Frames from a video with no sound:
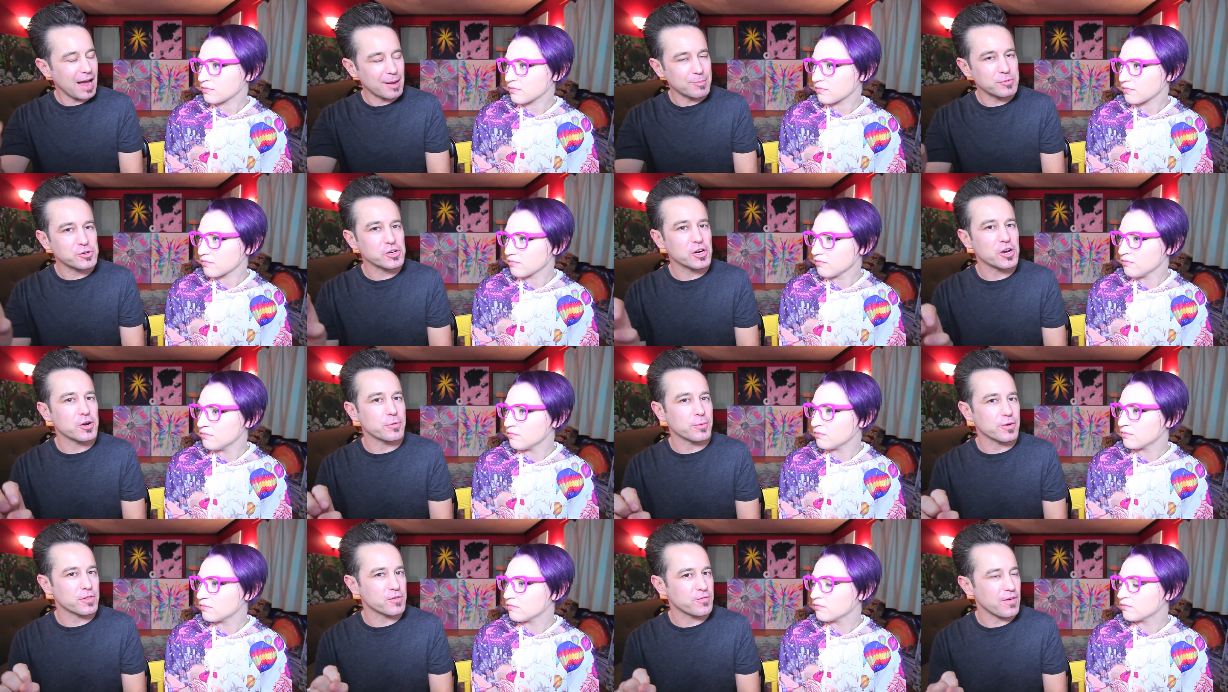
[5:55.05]
Speaker 1: I'm
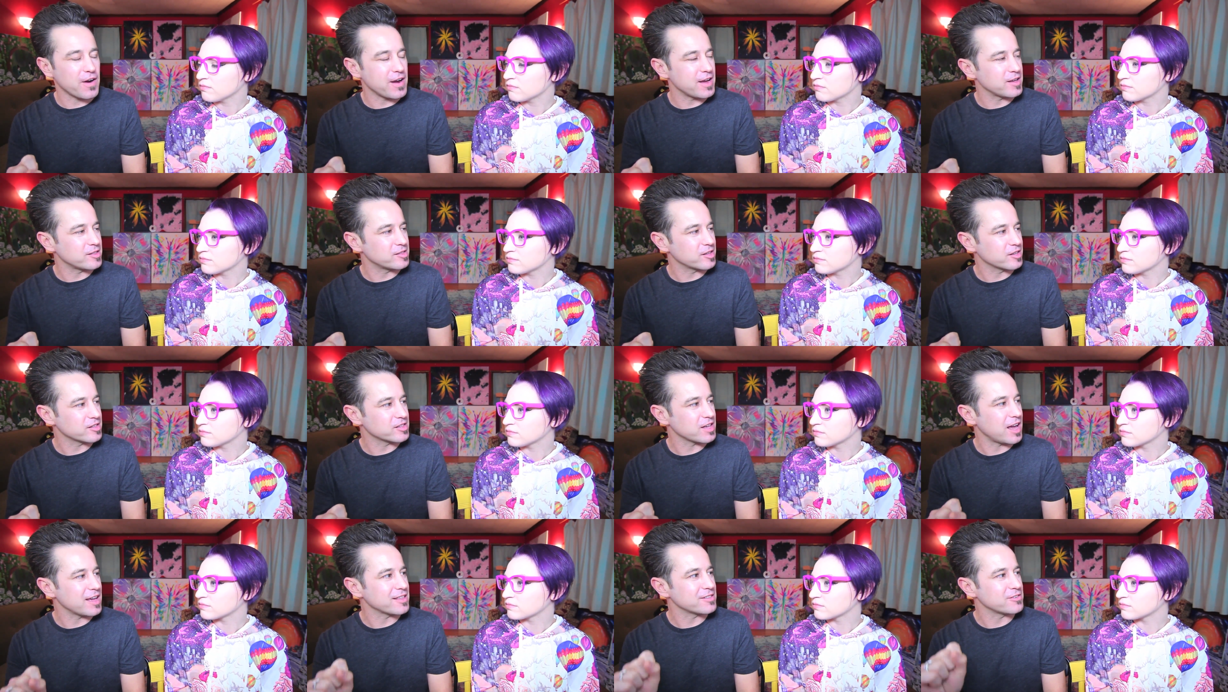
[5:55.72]
sure it was very
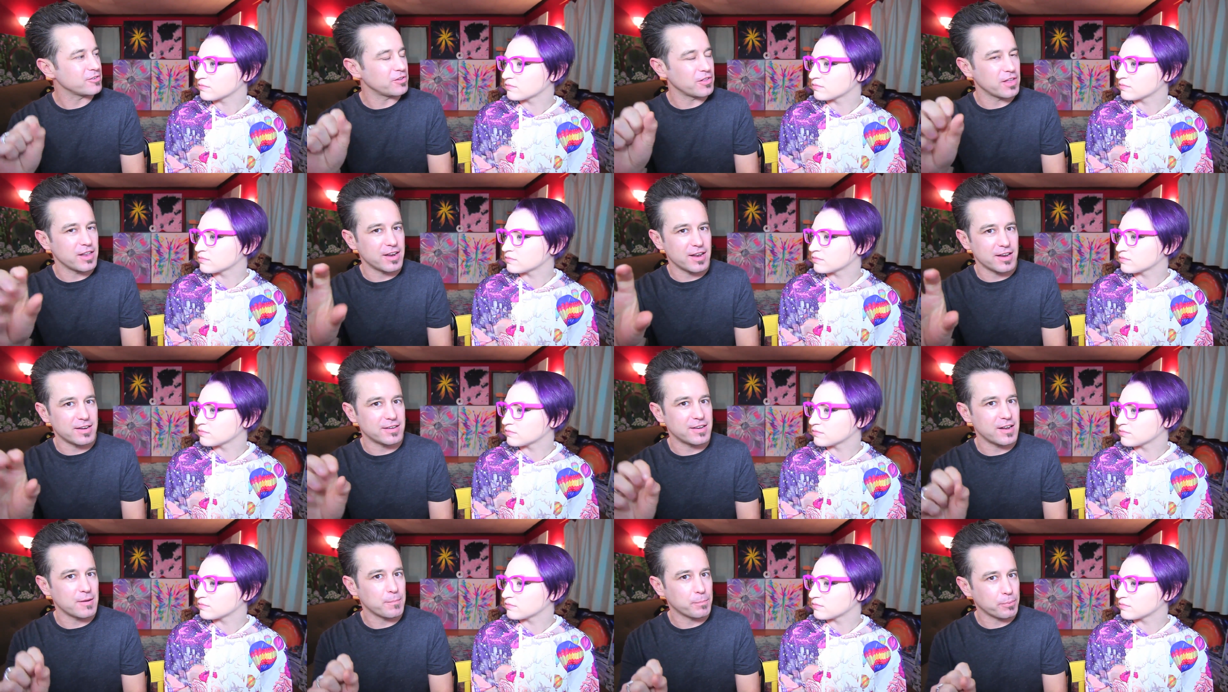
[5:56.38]
successful and
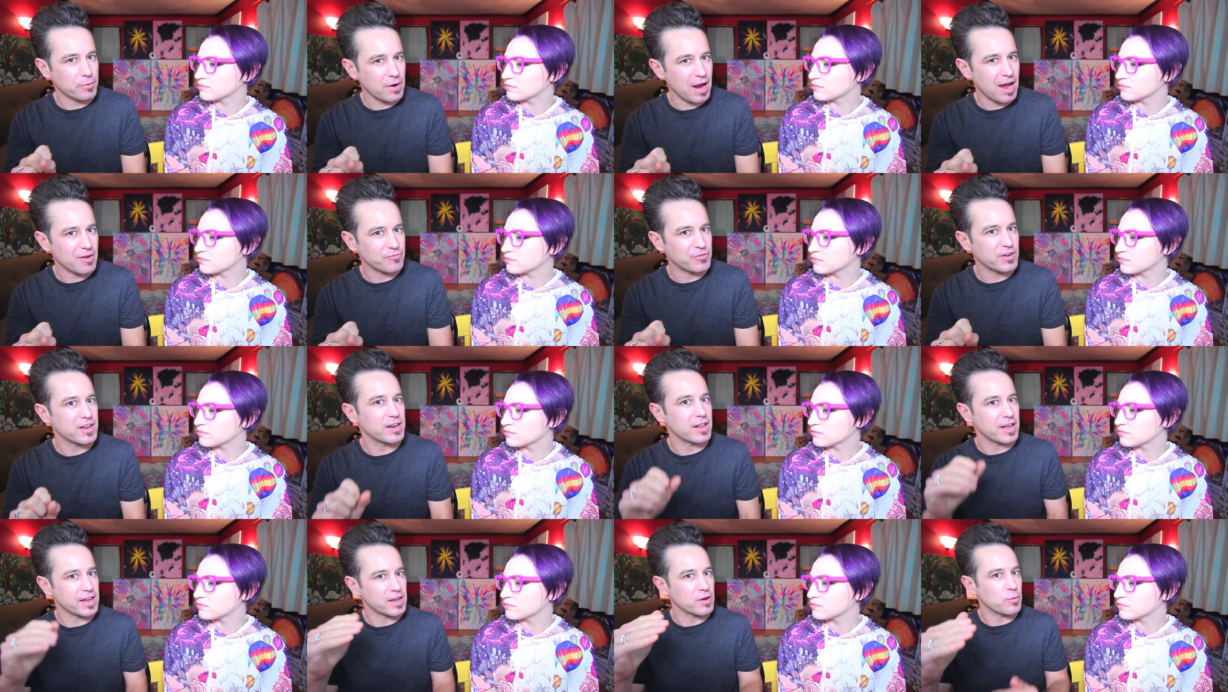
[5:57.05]
it did
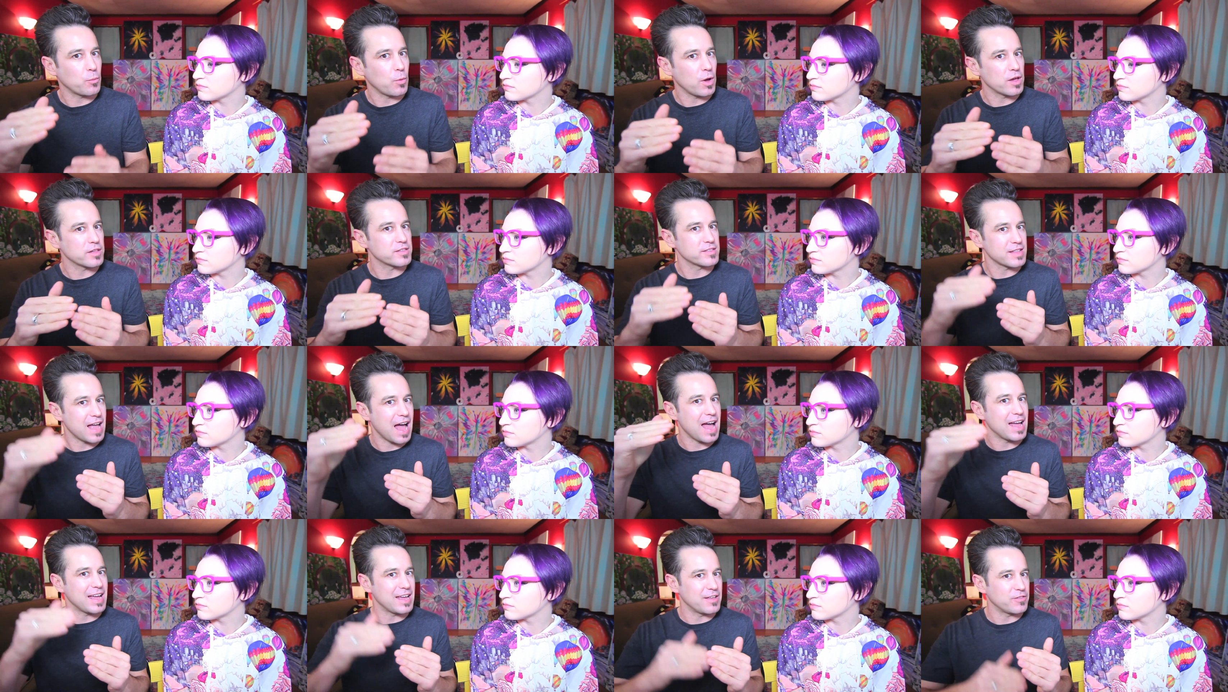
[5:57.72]
profit. Like it was
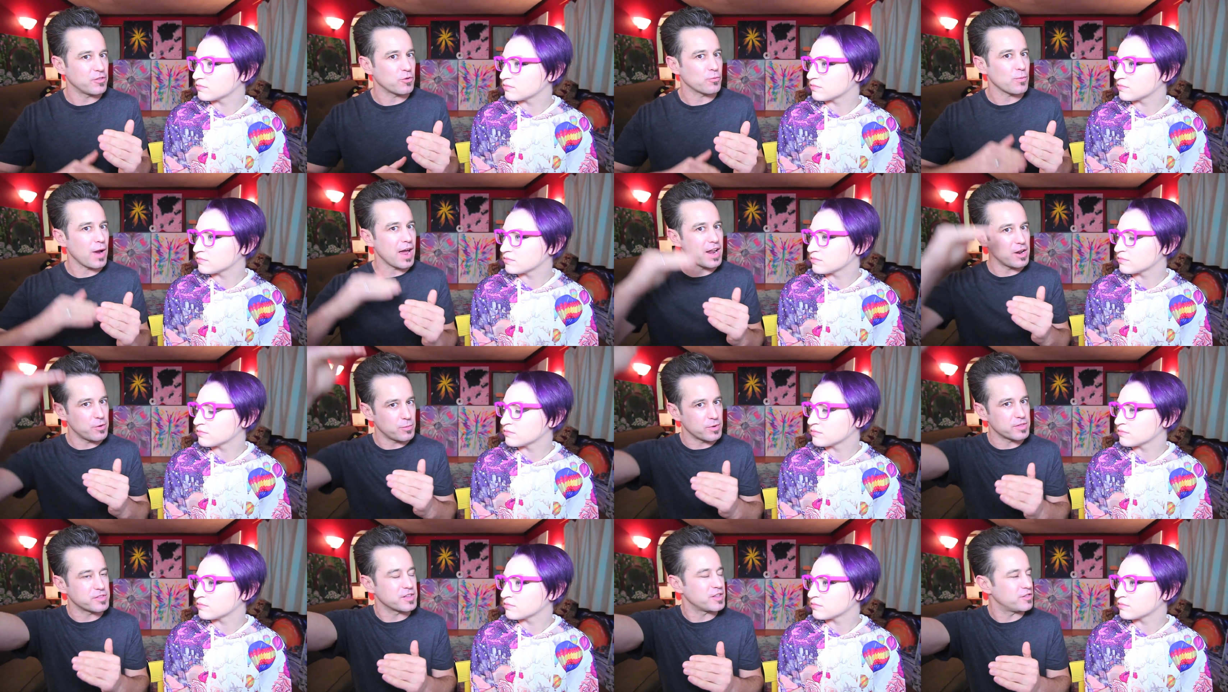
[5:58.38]
not in the red,
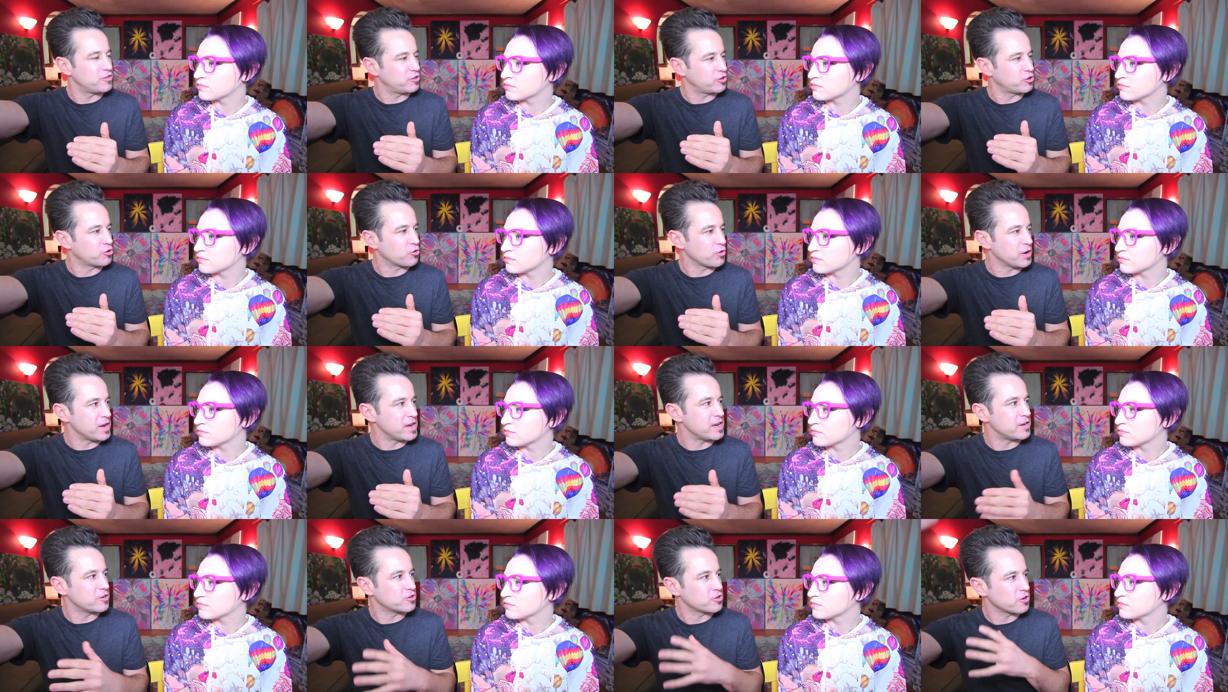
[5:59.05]
it was in the
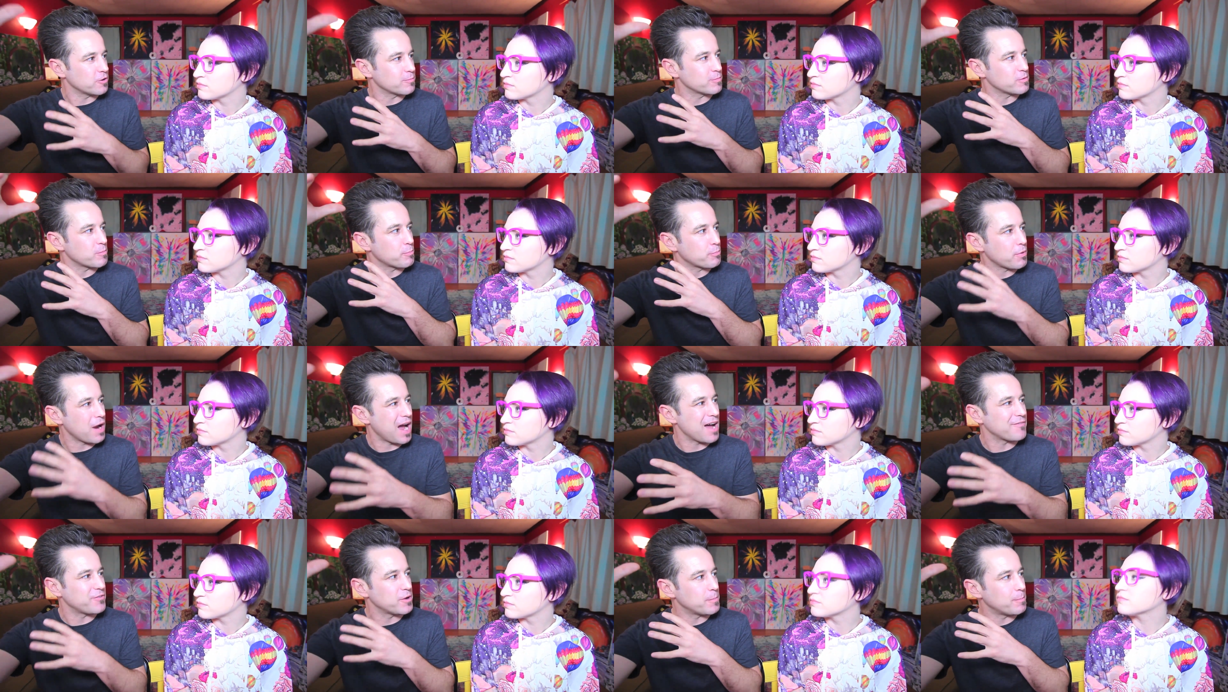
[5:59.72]
green in terms of
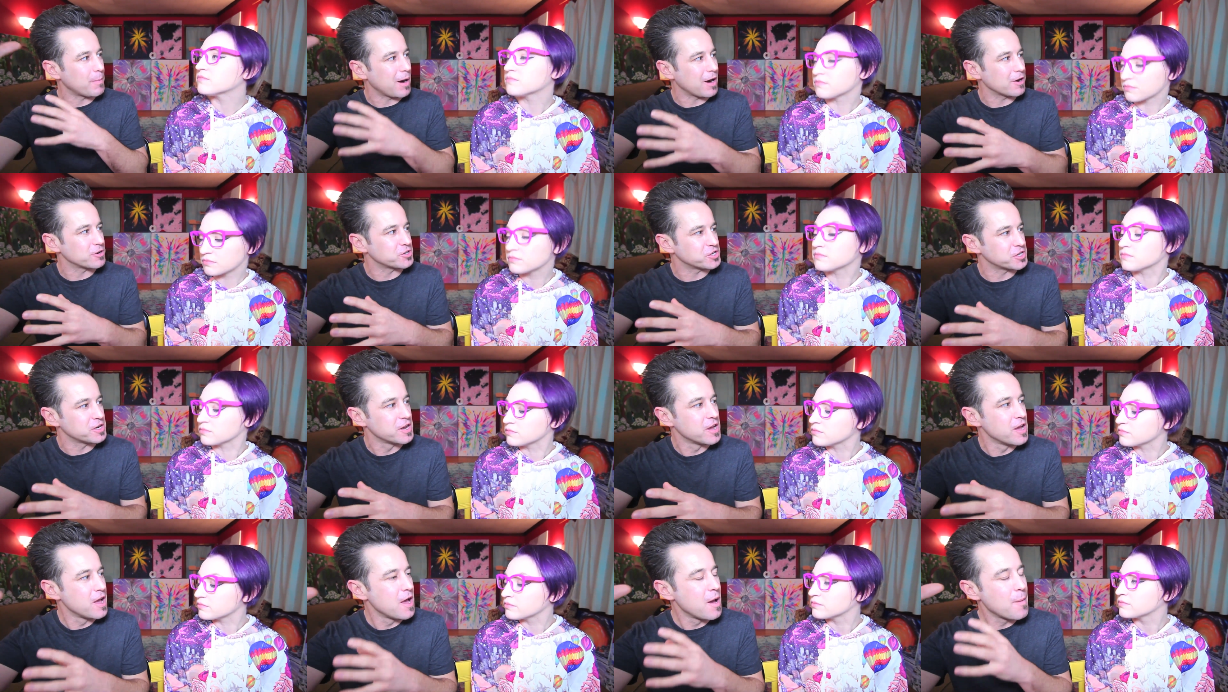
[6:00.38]
profit
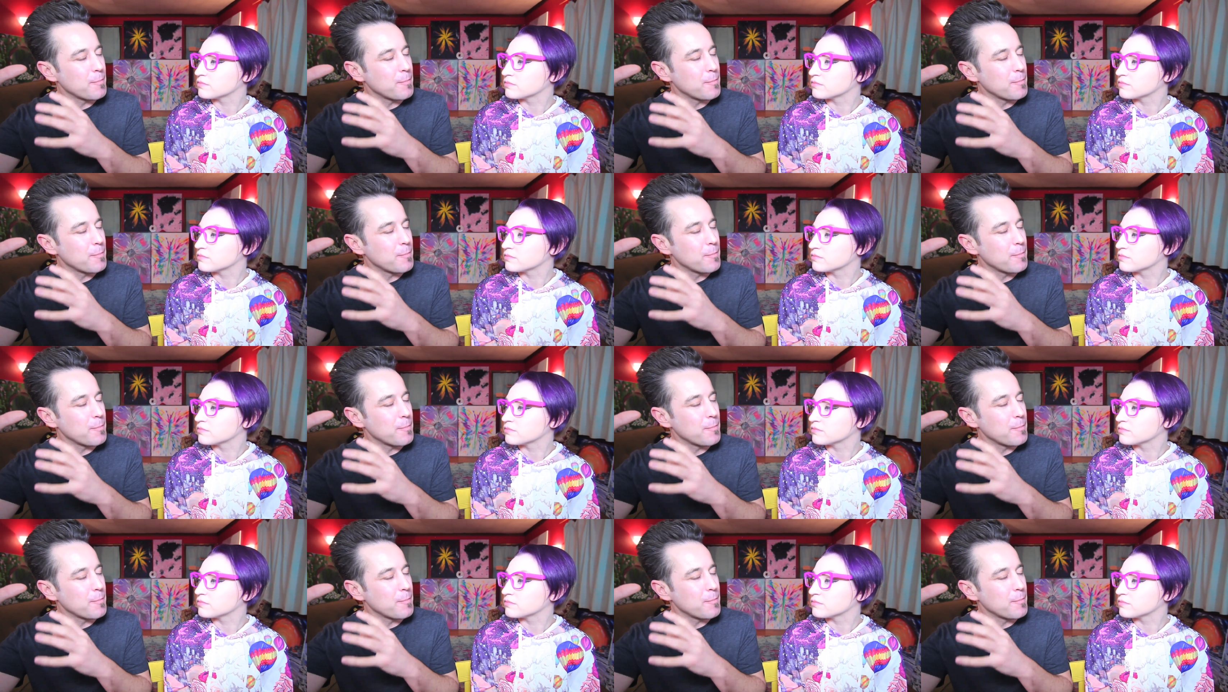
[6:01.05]
margin.